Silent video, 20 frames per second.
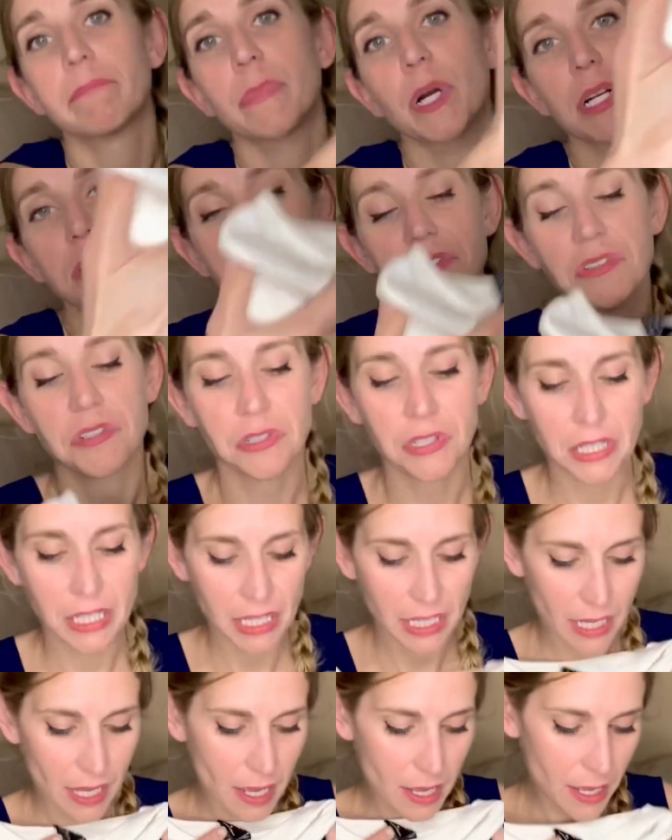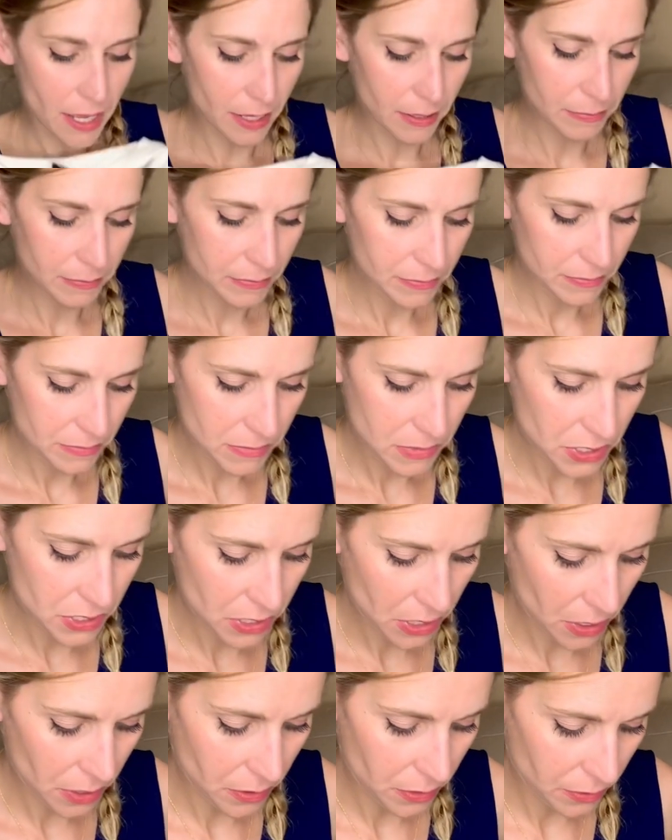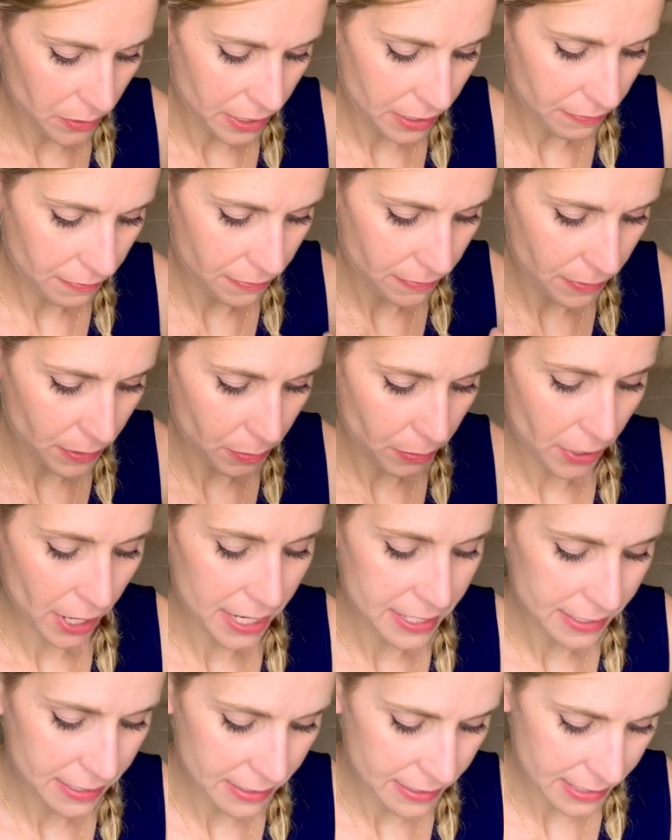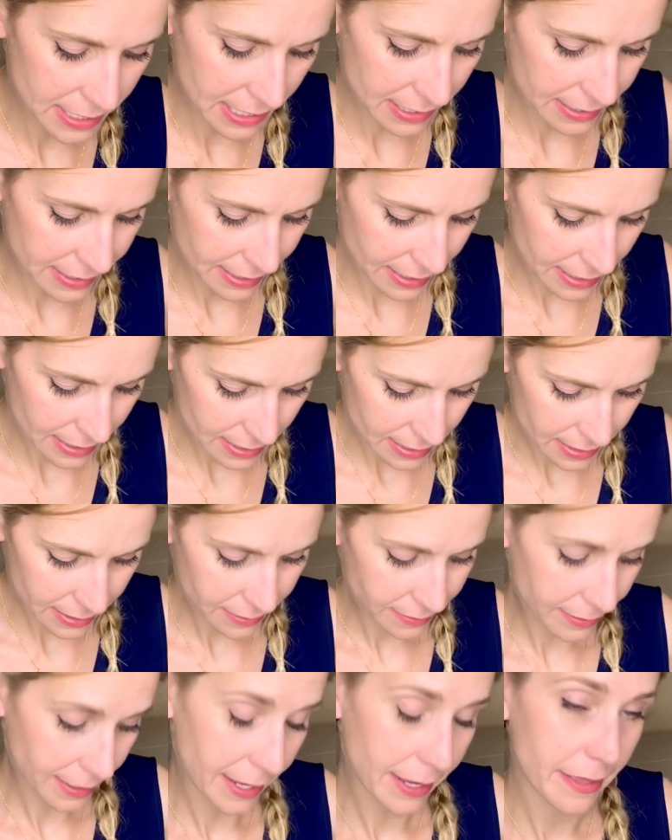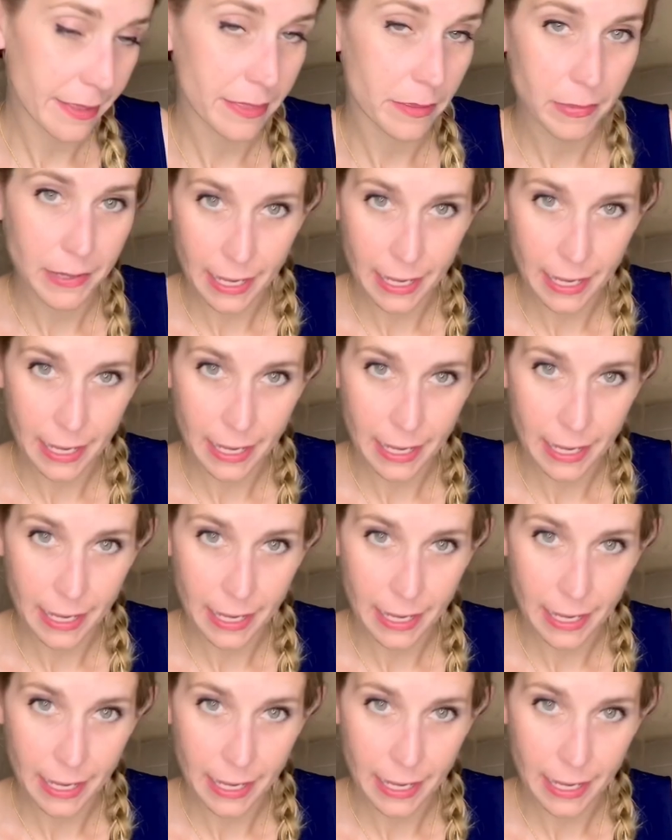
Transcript: Personally, um, so if the price is decent, like the